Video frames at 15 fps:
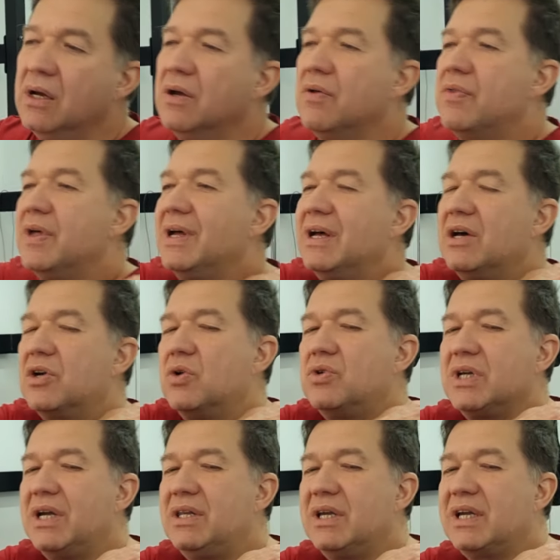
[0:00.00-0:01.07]
the
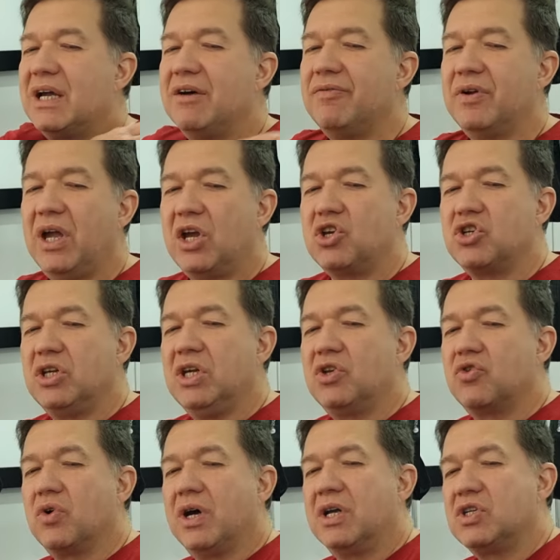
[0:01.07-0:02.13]
rotator cuff
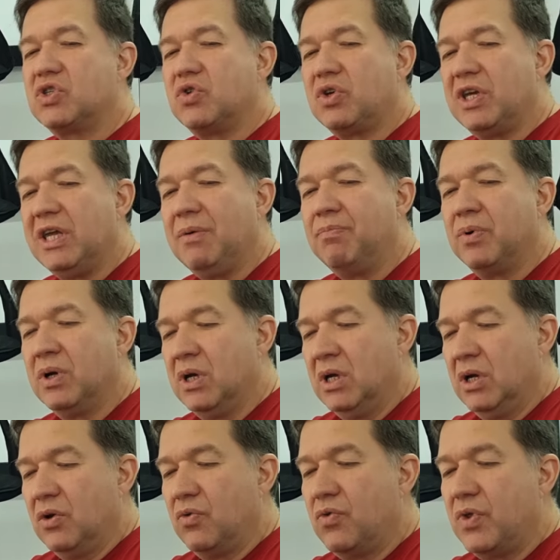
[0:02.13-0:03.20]
actually tries to keep
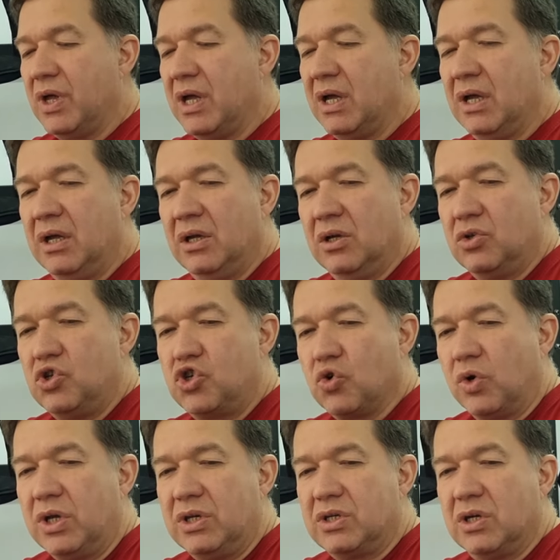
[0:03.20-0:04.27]
the
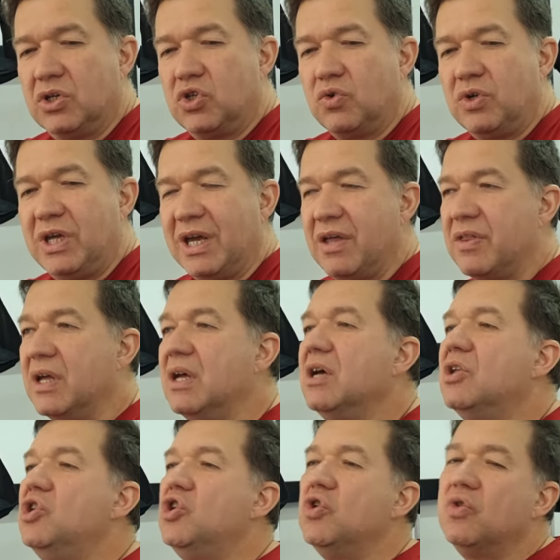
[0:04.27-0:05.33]
joint
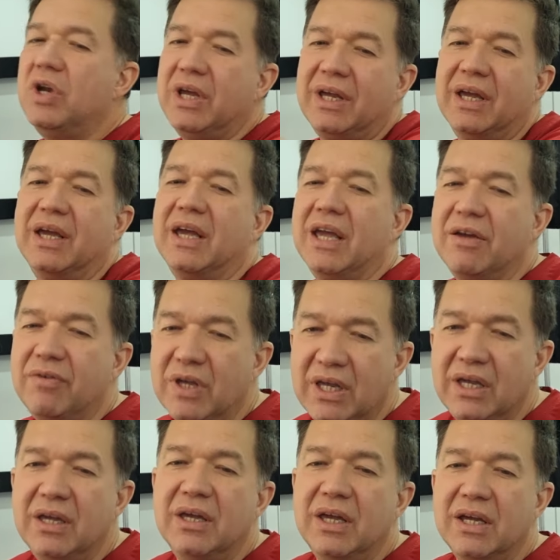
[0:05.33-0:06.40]
together during
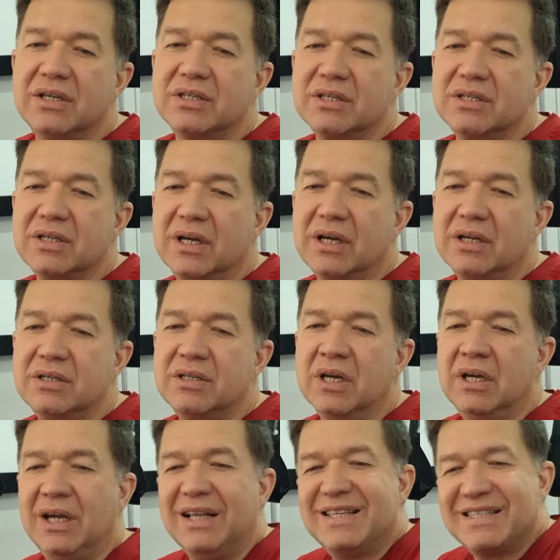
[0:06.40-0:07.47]
heavy exercise.
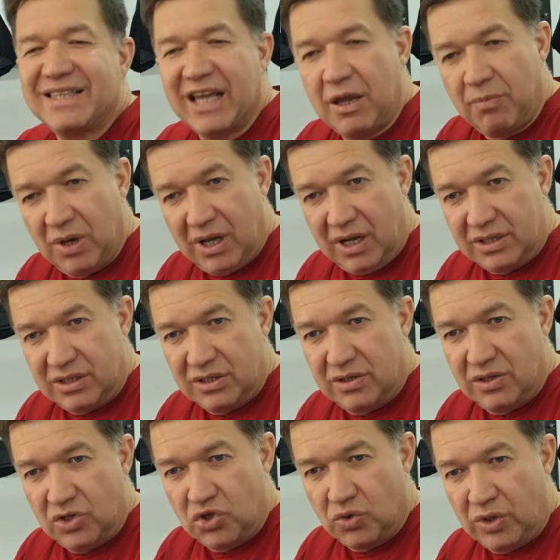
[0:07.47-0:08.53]
It
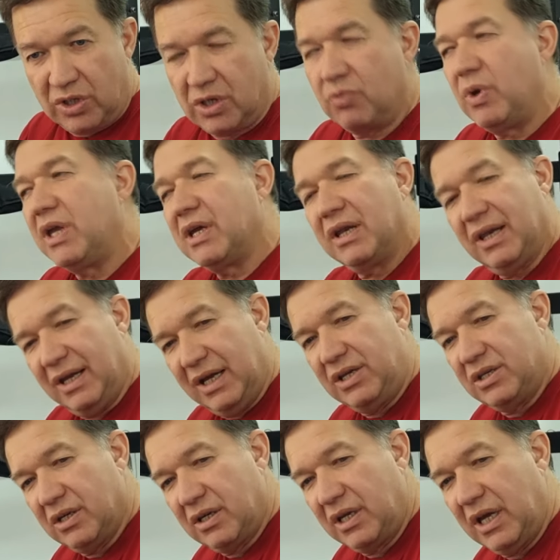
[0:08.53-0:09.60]
stabilizes the joint, and we can
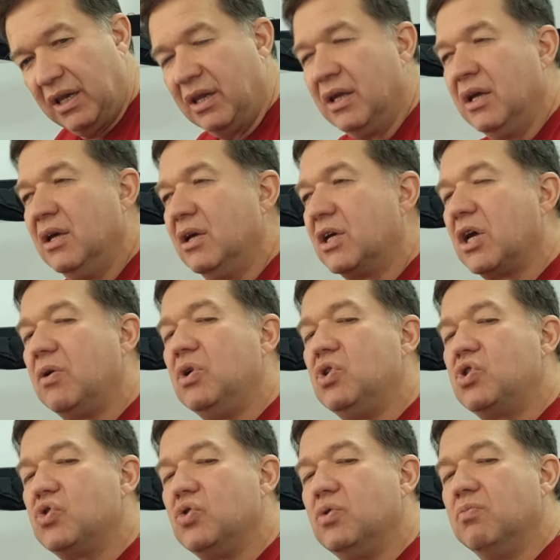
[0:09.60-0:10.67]
later again go
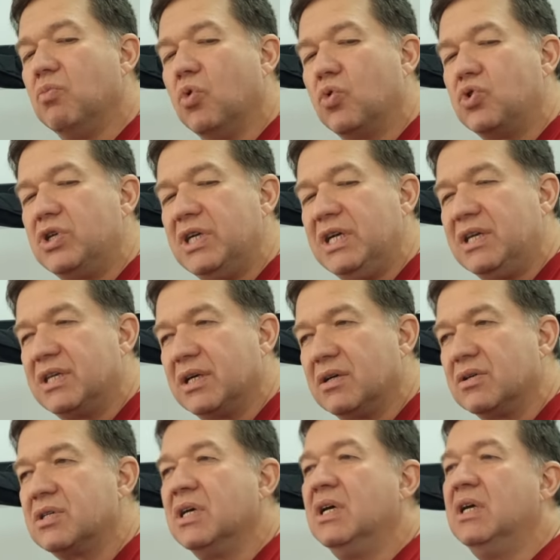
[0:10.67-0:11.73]
into more
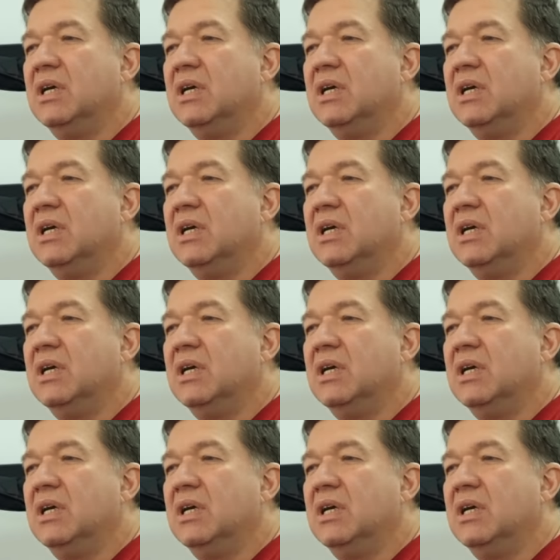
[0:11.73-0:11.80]
details.